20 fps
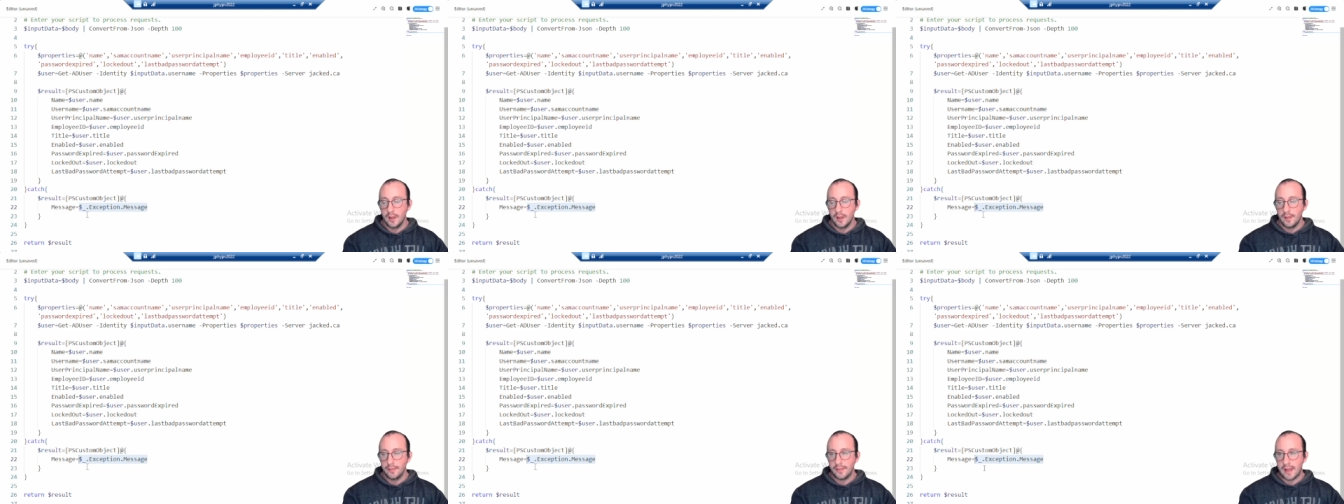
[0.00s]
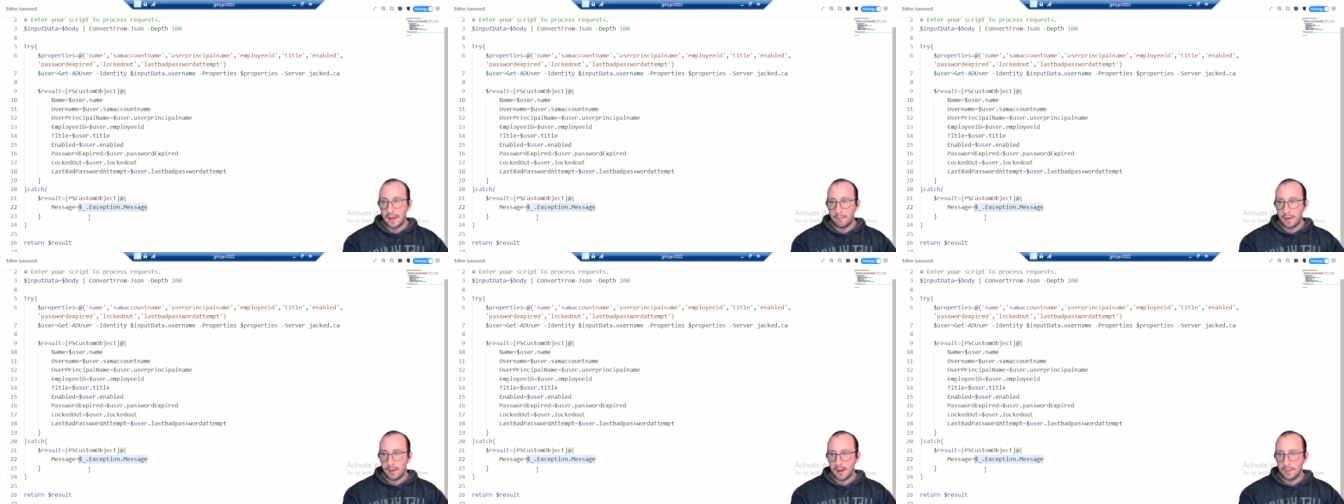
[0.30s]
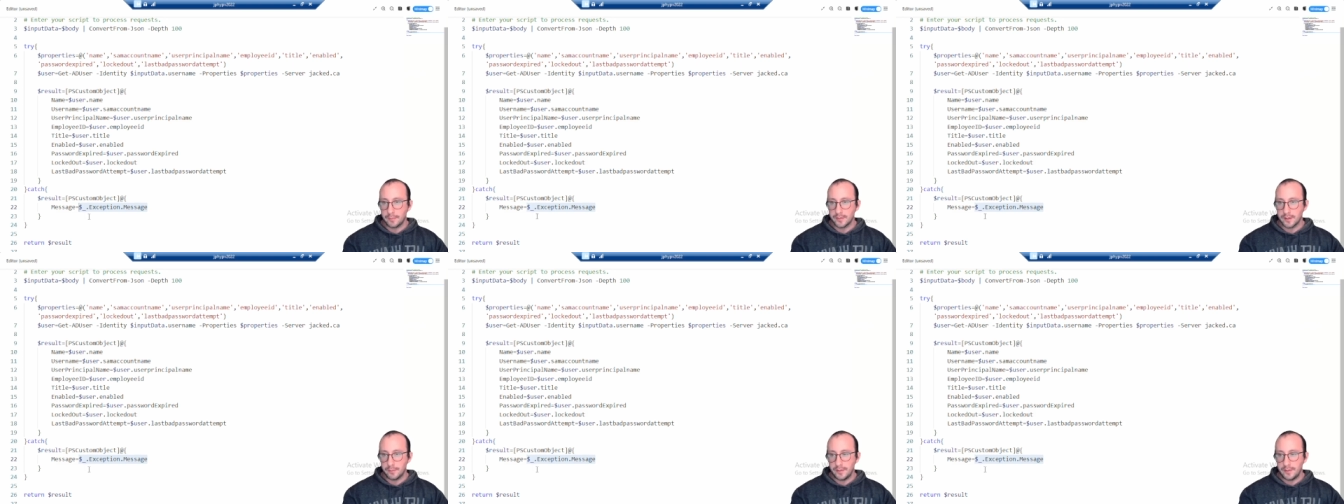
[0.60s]
that
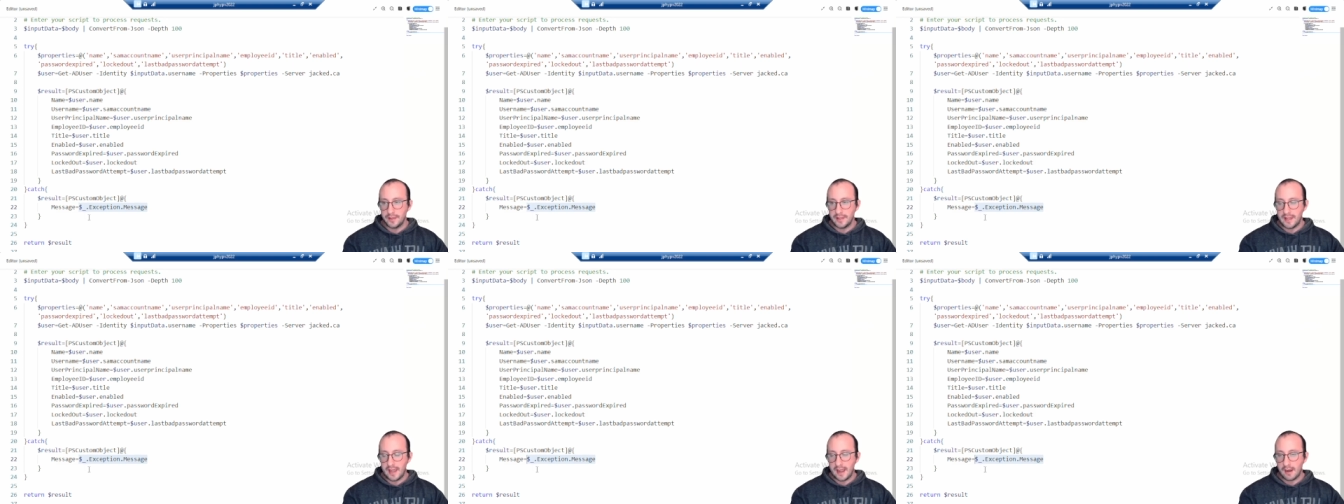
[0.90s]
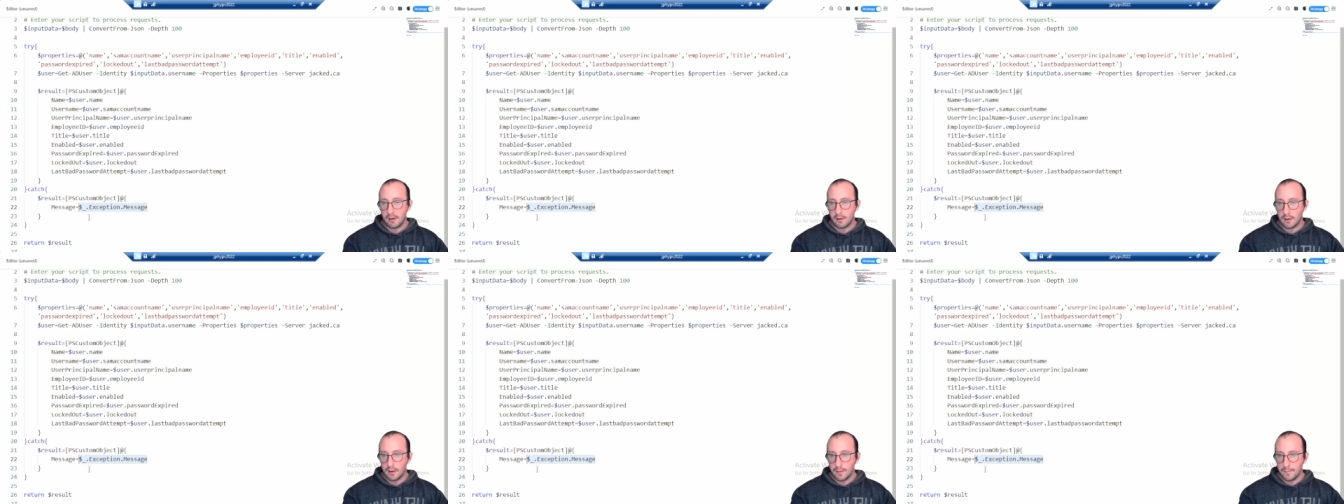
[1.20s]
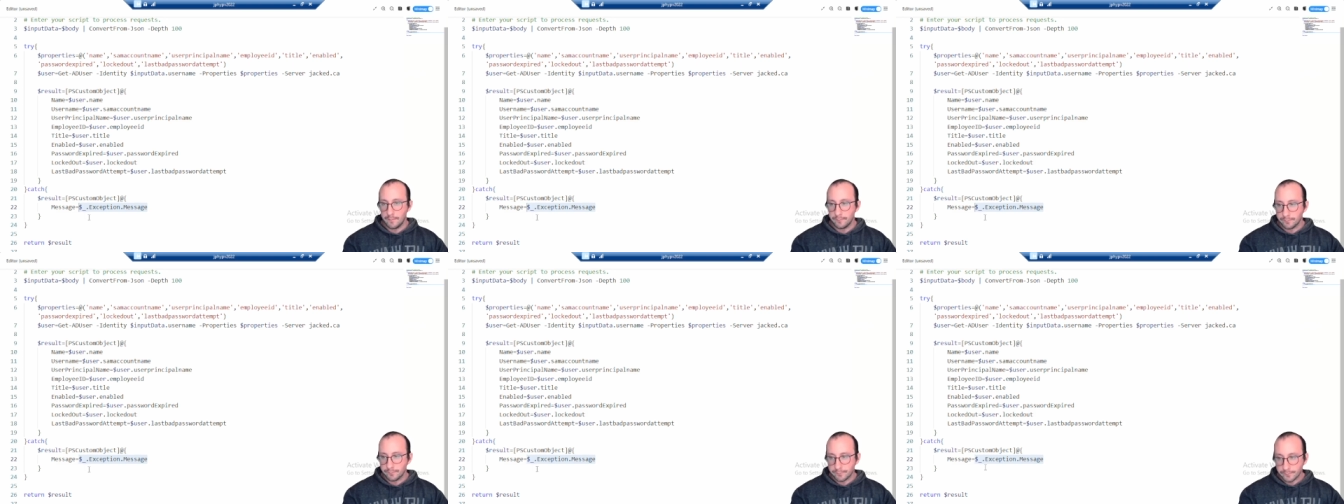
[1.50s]
pops up in the error.
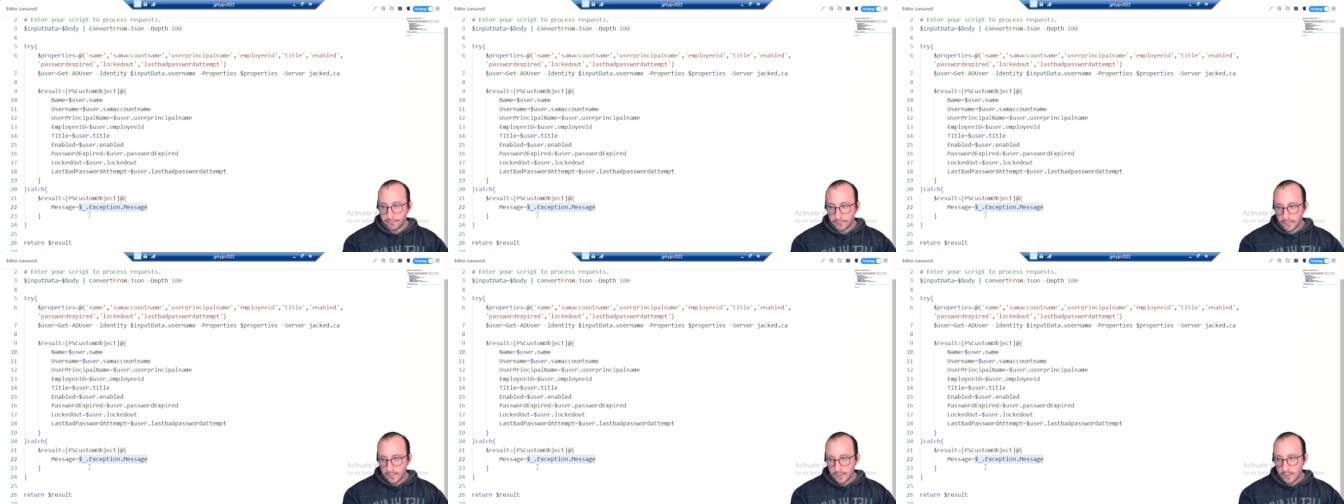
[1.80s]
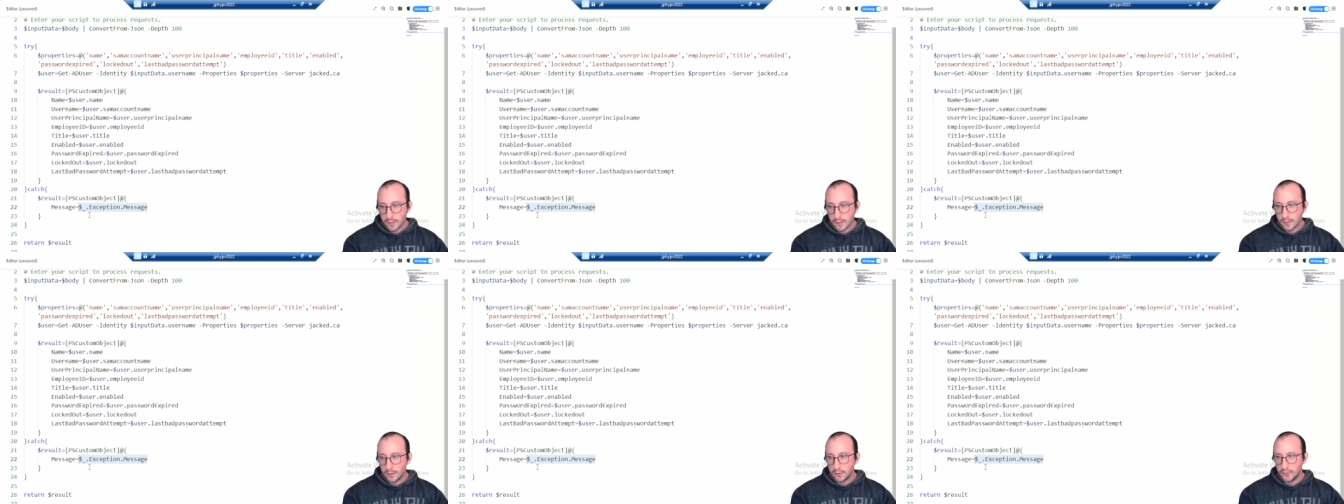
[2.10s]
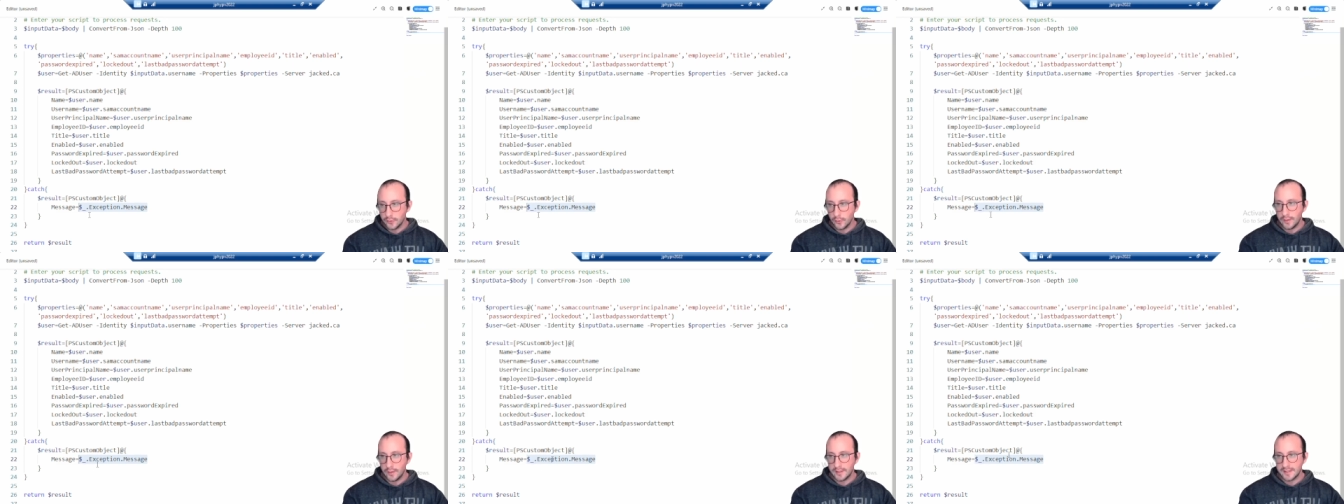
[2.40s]

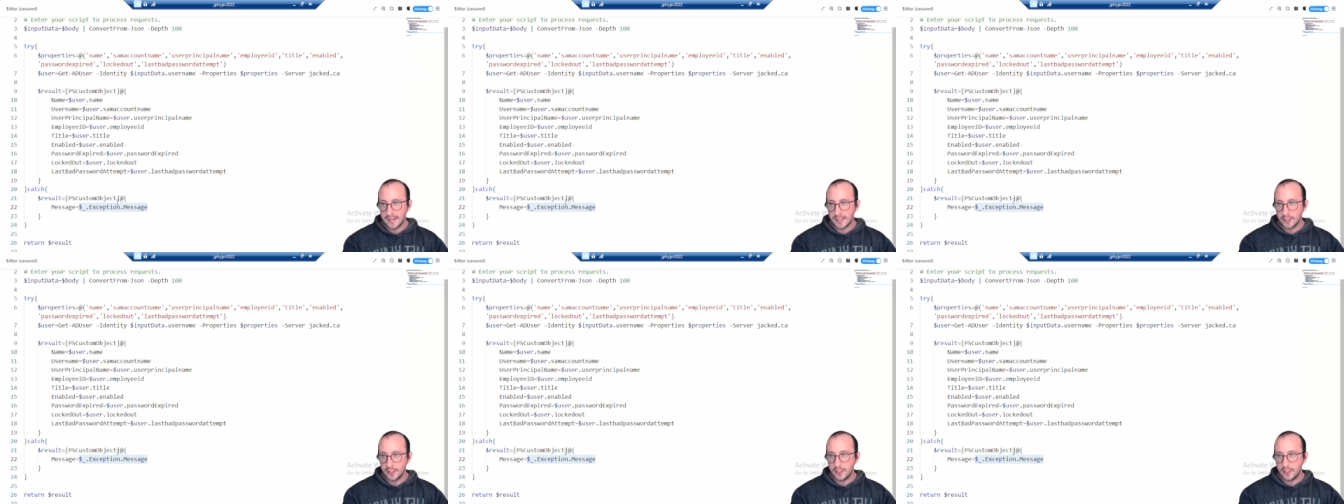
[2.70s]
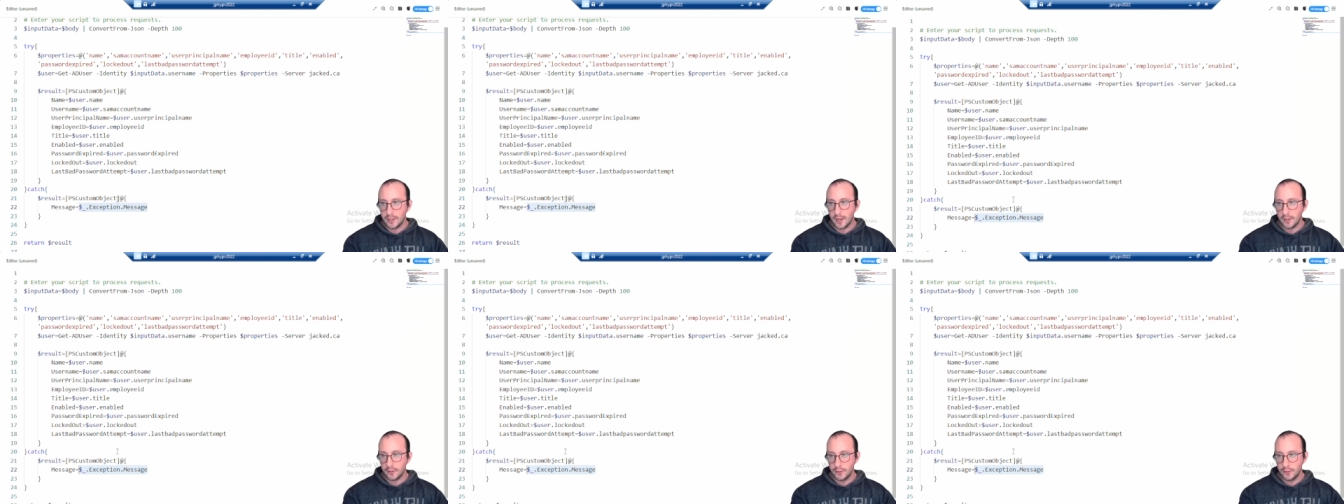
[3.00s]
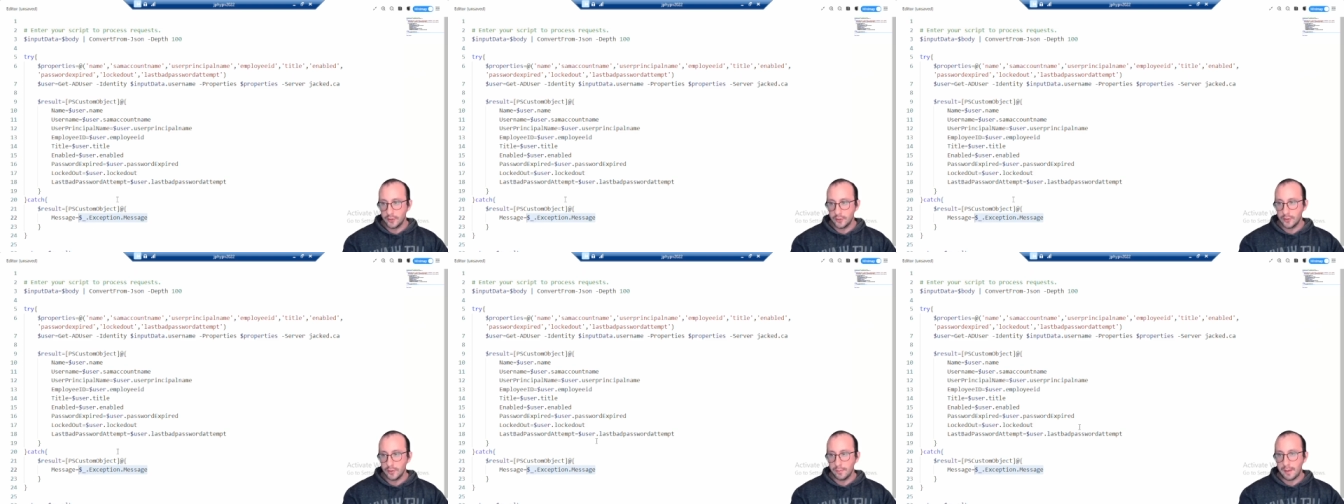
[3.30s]
So it's actually not
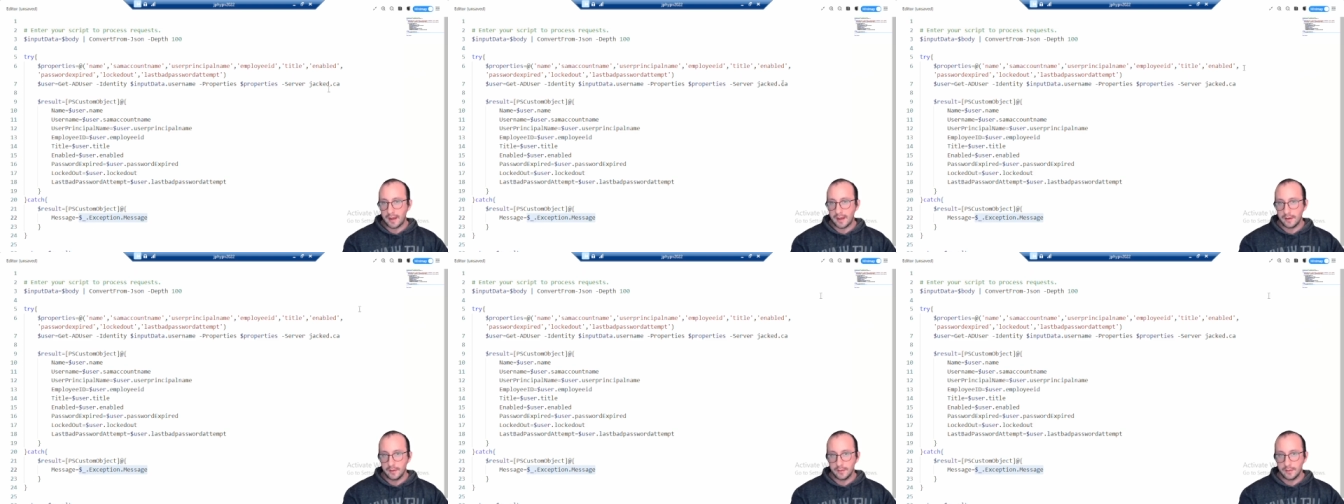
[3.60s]
too bad.